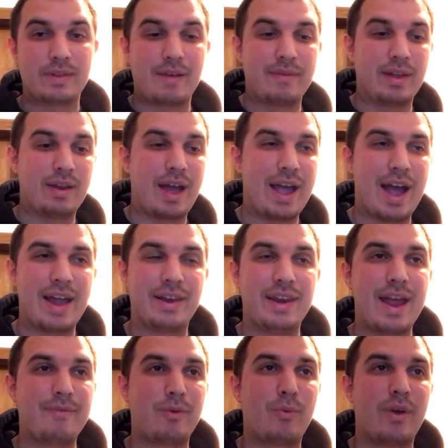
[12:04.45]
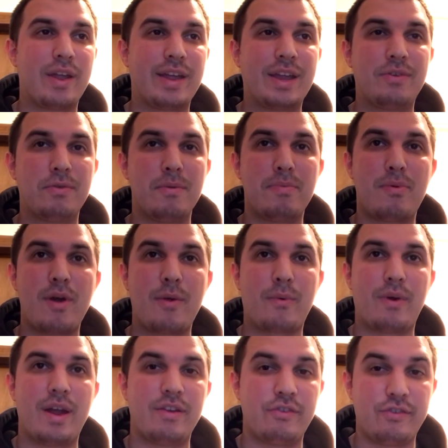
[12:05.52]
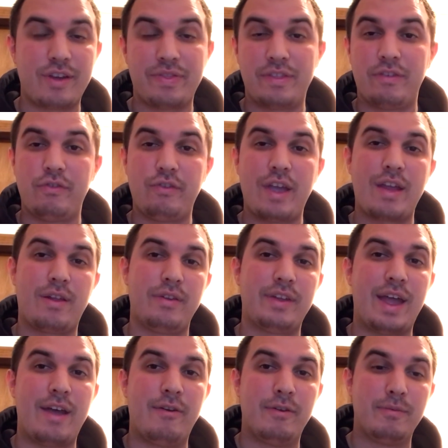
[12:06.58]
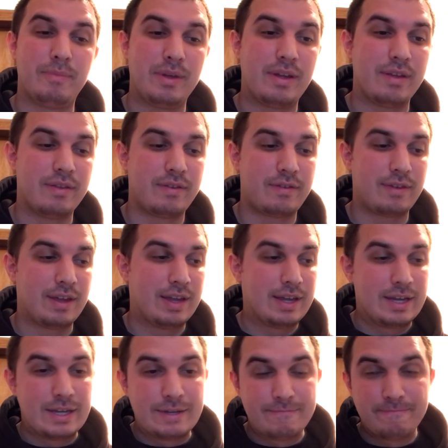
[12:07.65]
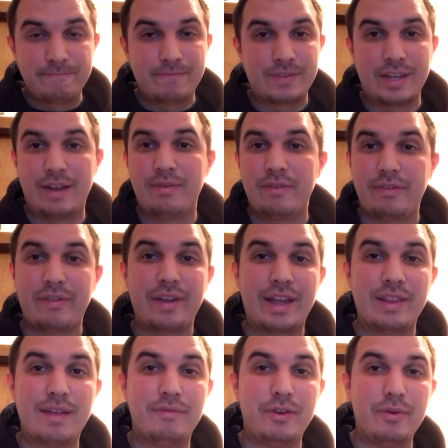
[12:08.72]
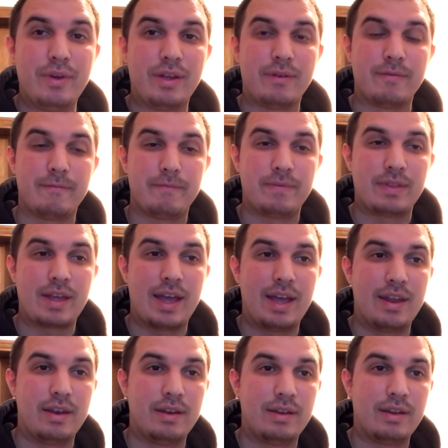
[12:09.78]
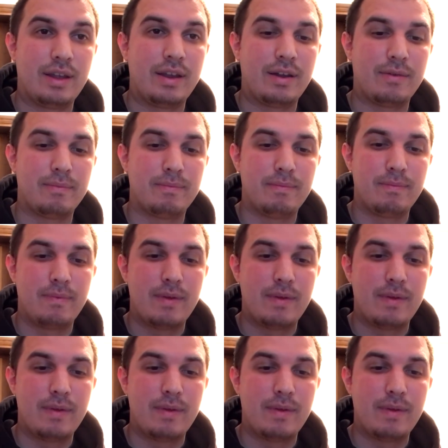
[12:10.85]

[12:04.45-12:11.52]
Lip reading: I mean, I'd never want to get to a point where I shut this channel down, because, you know, it's something I love doing. And, you know,